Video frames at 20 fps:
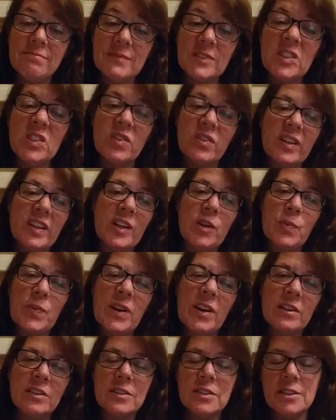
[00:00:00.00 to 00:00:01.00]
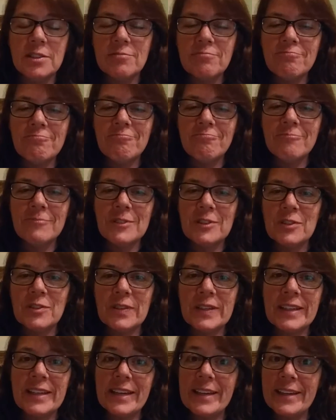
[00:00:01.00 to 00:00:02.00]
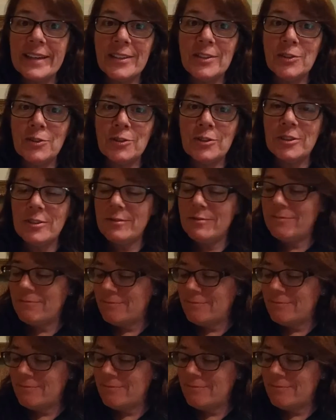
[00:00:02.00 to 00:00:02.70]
it's already in a box, so I can't get to it.